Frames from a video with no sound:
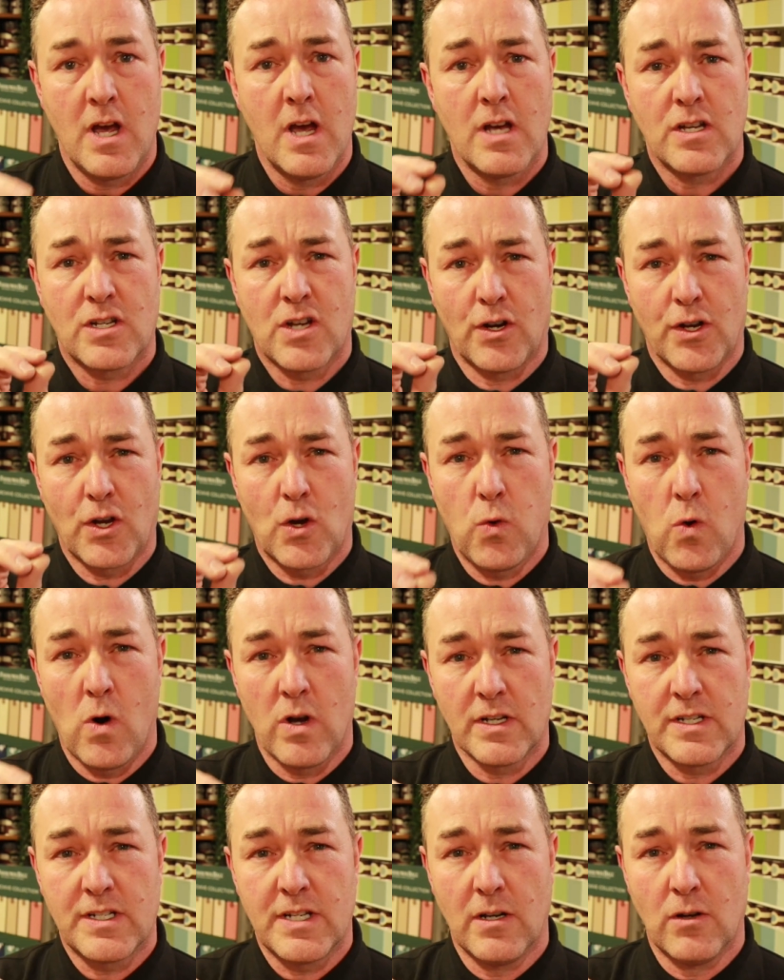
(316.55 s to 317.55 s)
It's got a
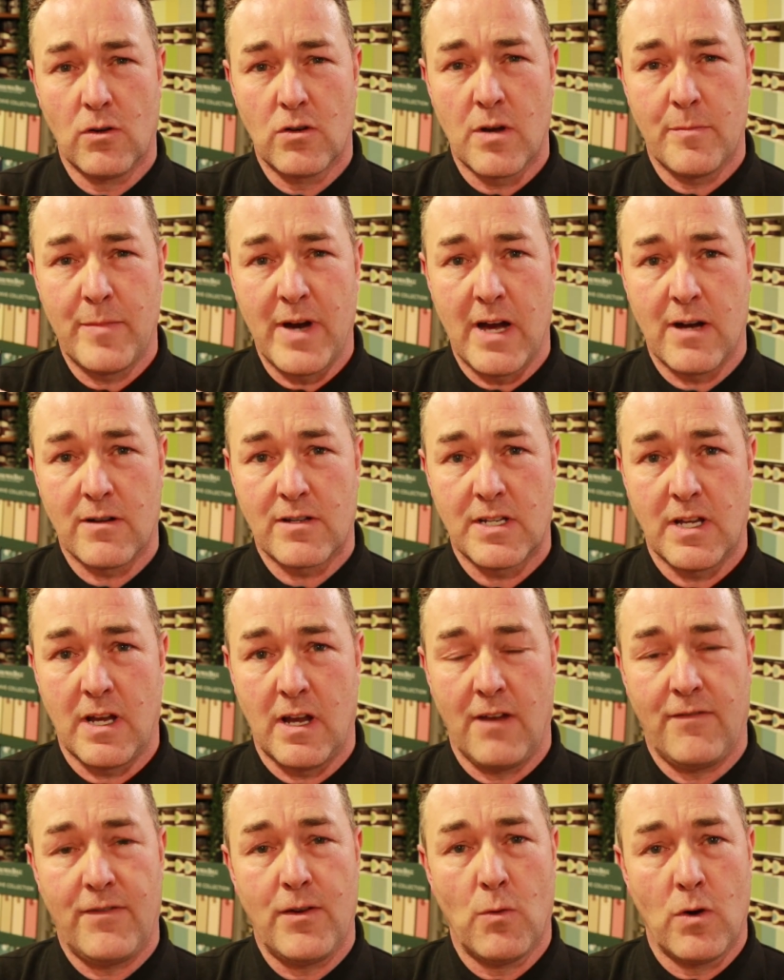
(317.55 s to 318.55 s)
quality look about it.
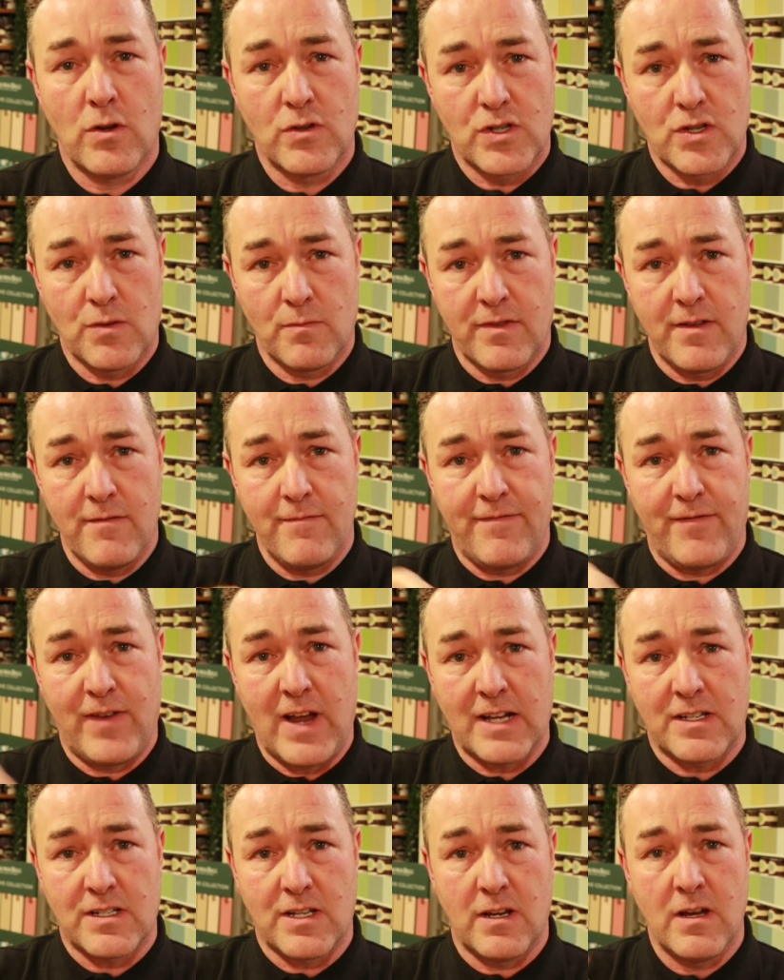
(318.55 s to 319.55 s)
If you want something
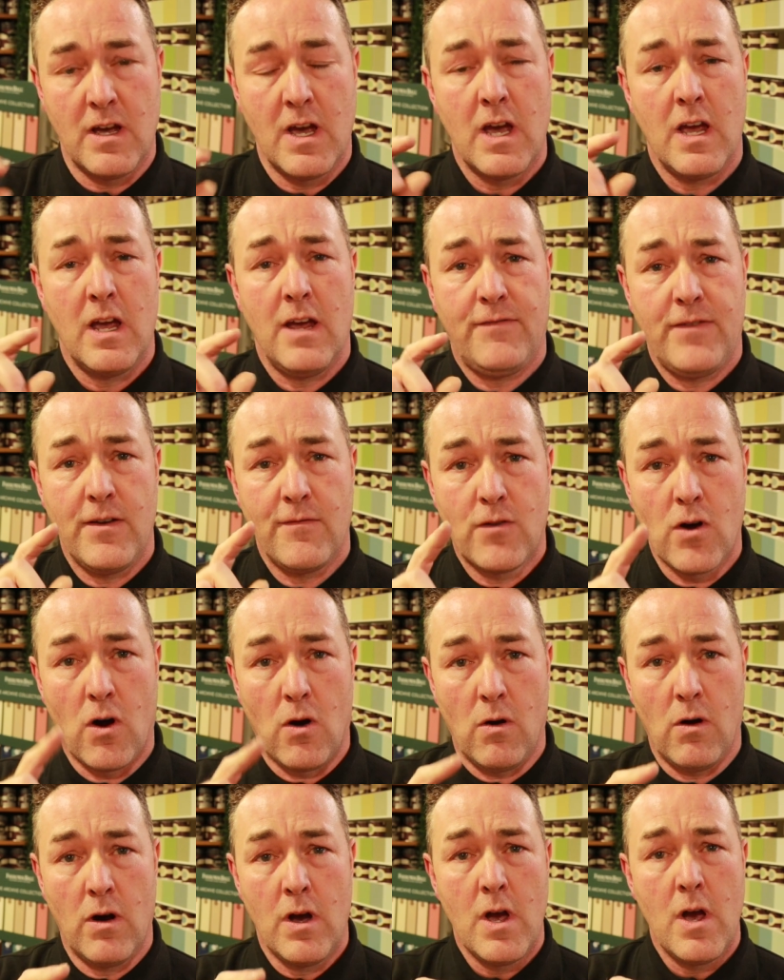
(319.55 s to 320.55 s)
flatter, if you've
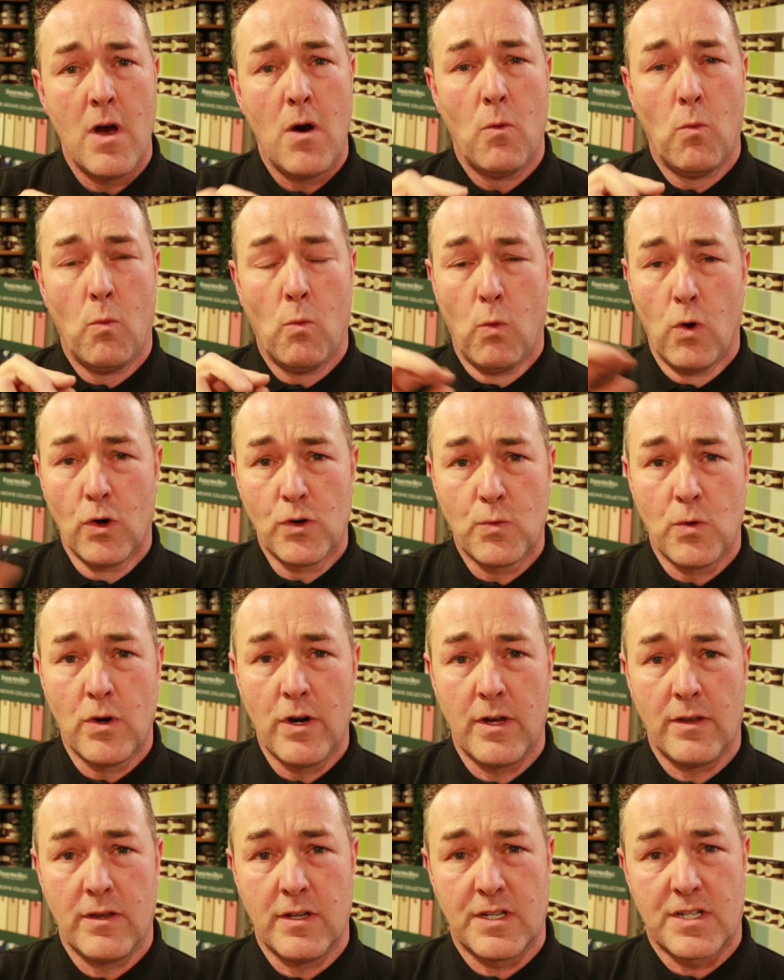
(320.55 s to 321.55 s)
got
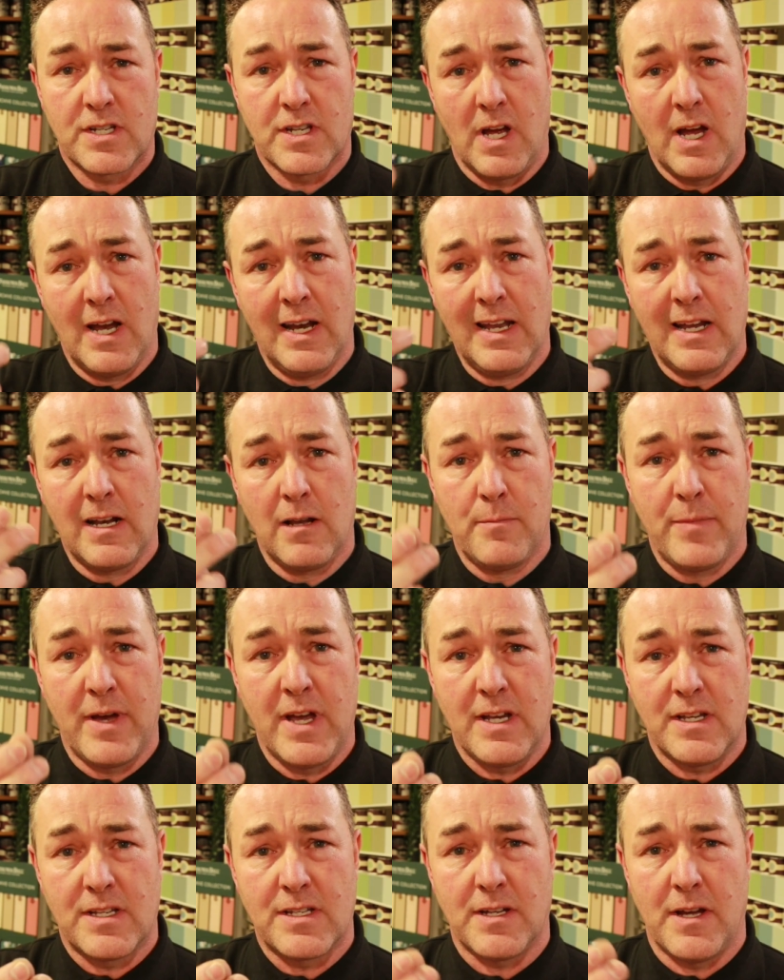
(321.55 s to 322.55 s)
woodwork that's a little
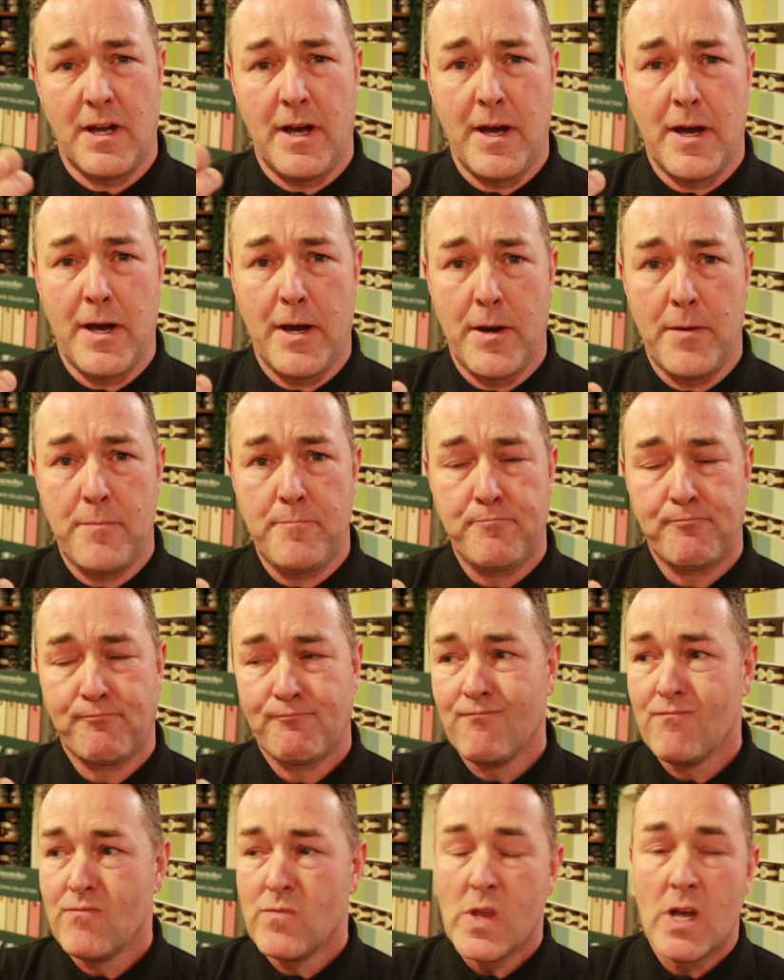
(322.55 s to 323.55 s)
bit, um,
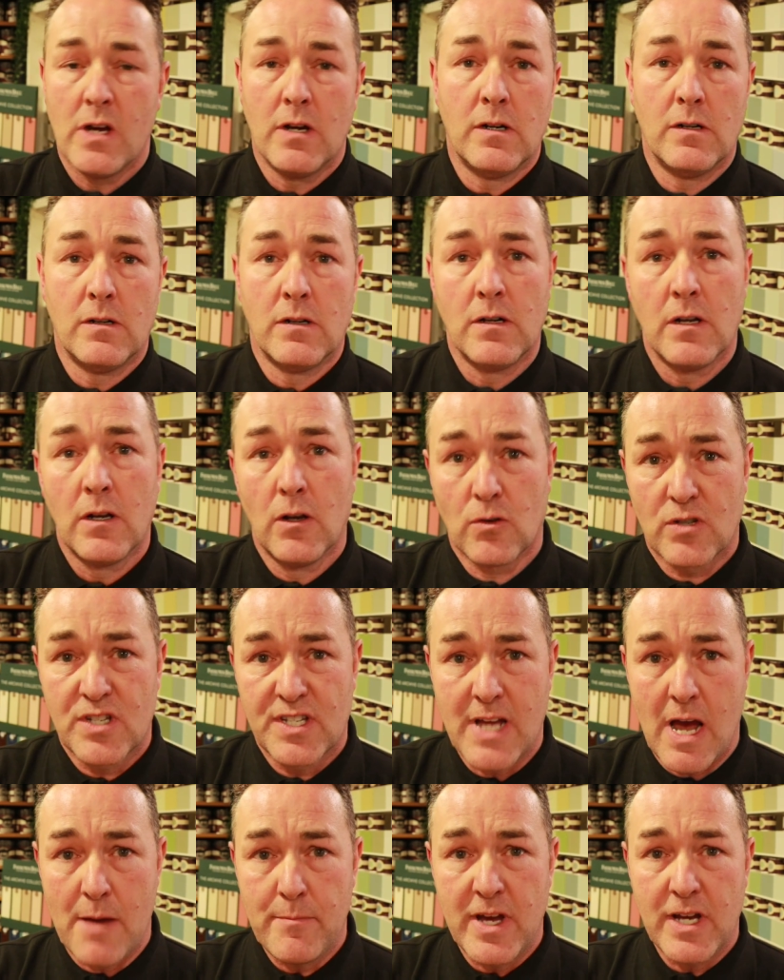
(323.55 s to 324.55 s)
oh, looks
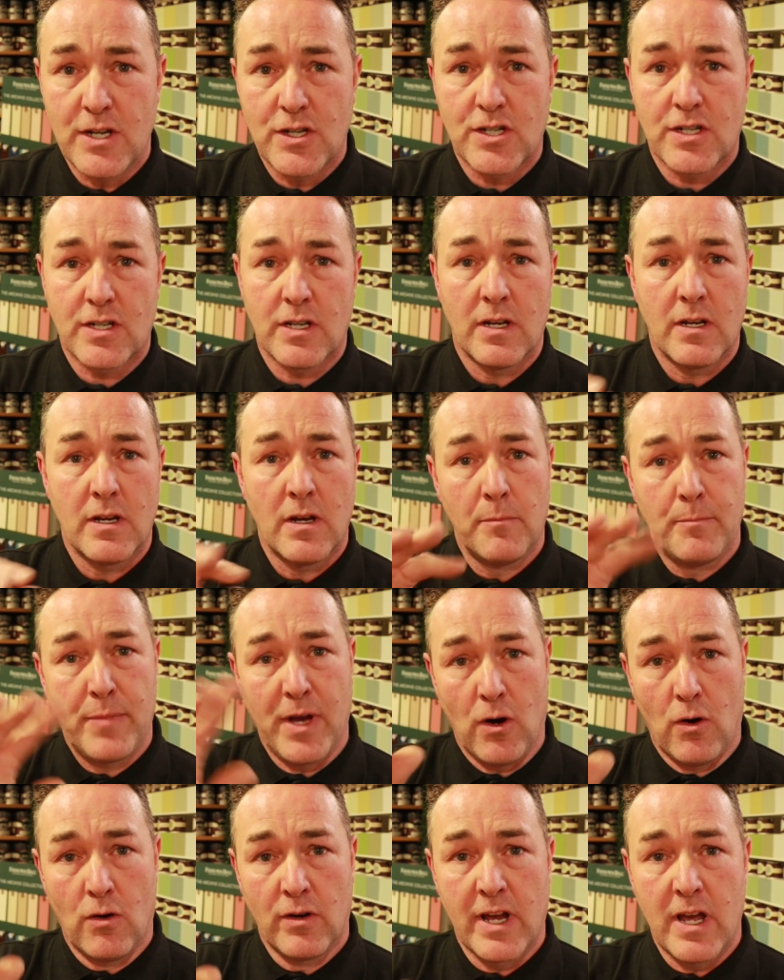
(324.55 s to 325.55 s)
damaged,
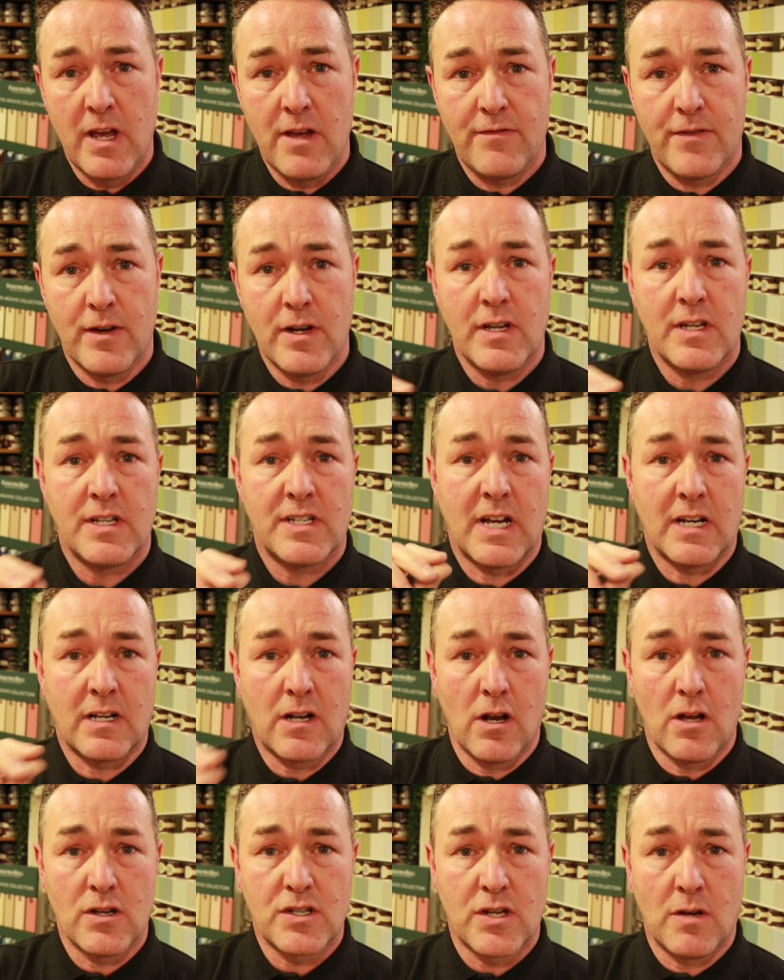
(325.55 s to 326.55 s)
bit uneven, it's had
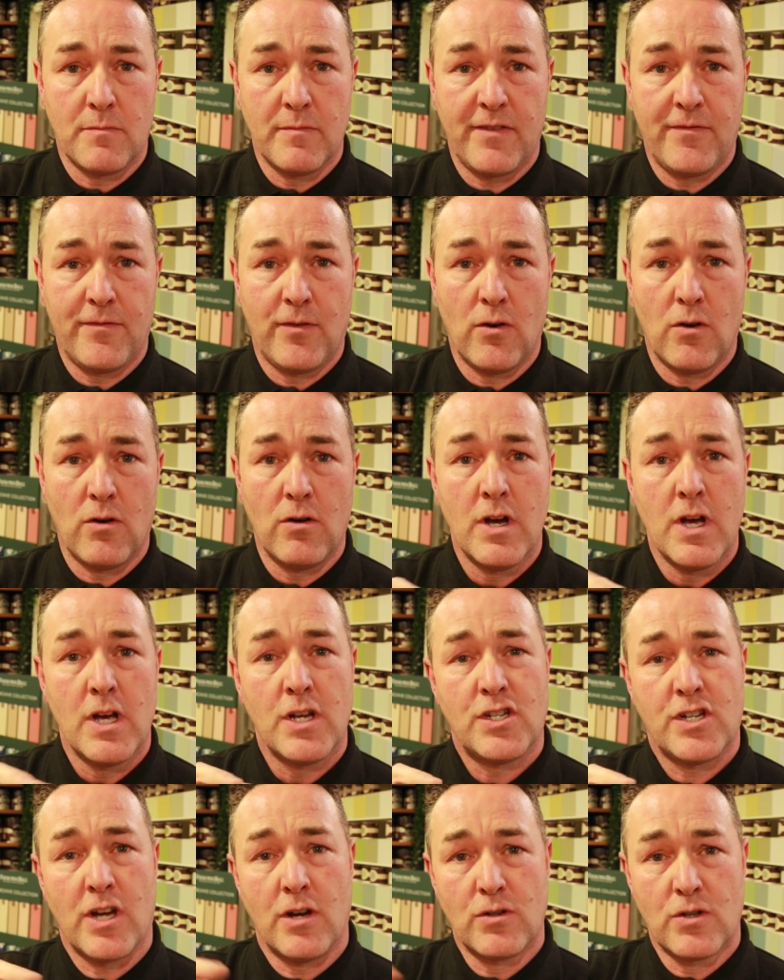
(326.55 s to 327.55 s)
gloss on before,
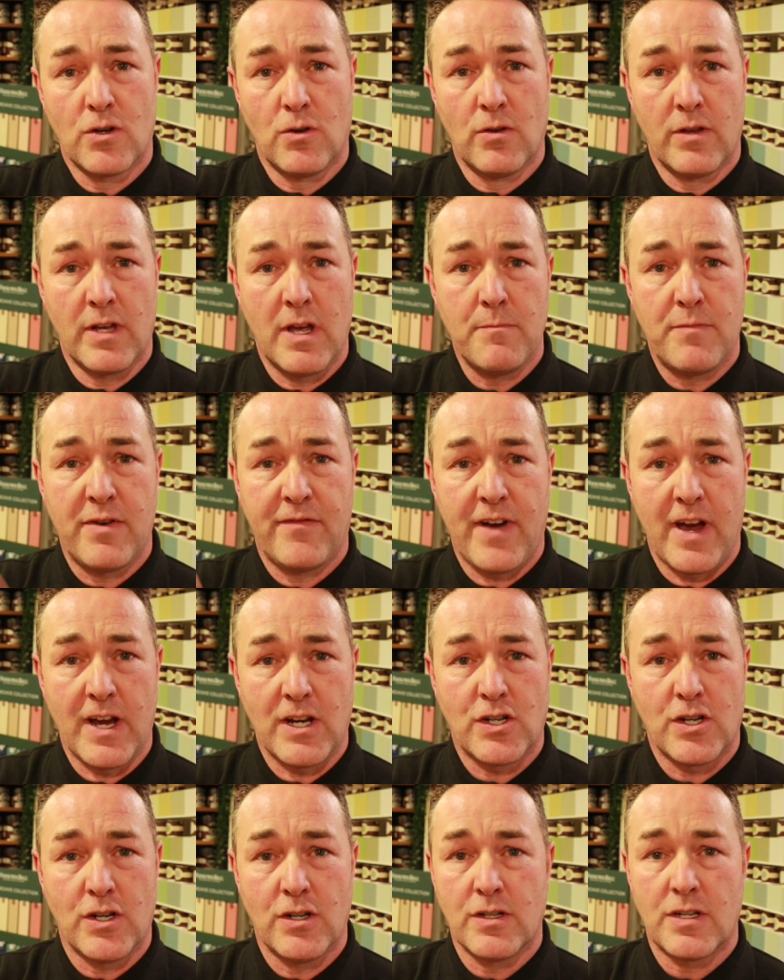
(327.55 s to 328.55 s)
shows all the
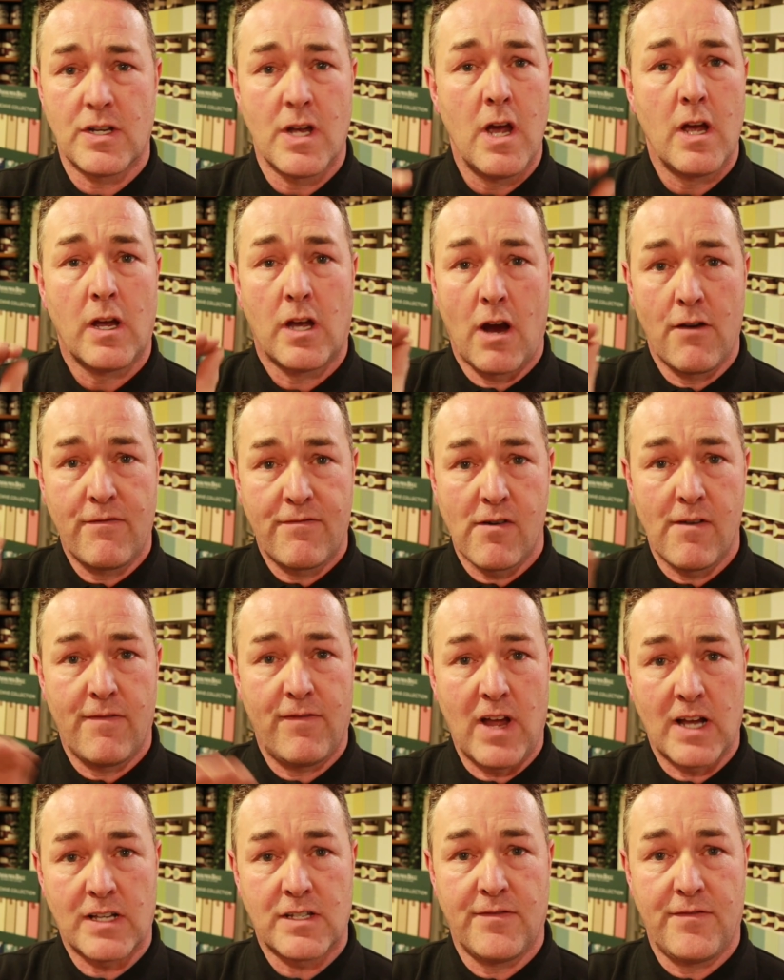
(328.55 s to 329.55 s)
imperfections, go for a
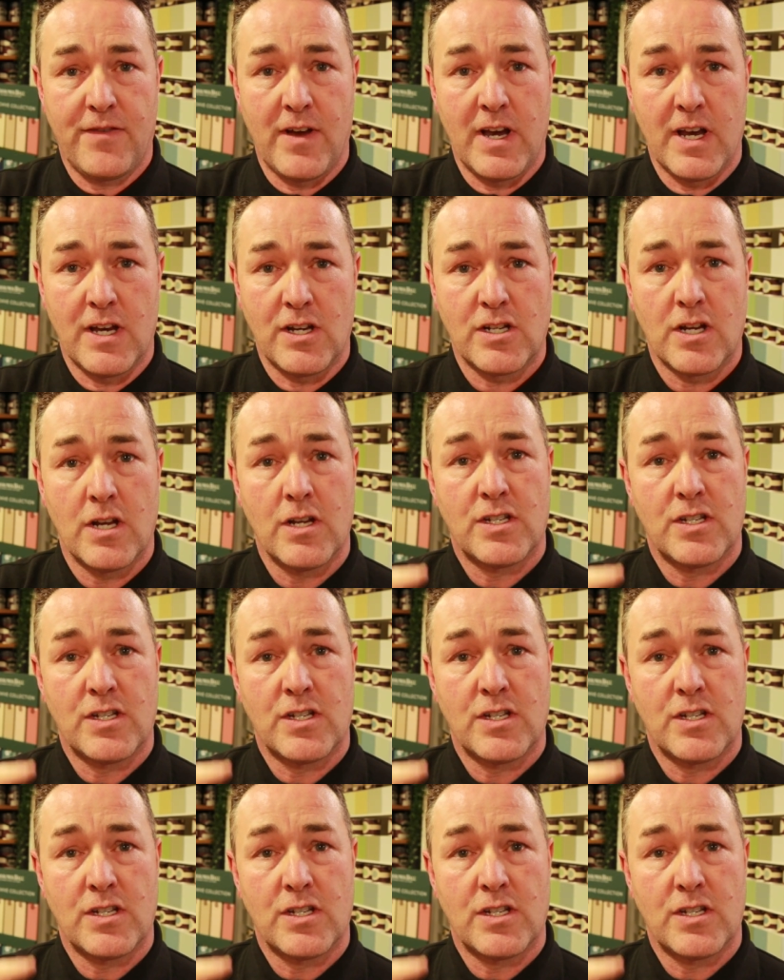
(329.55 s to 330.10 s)
flatter finish.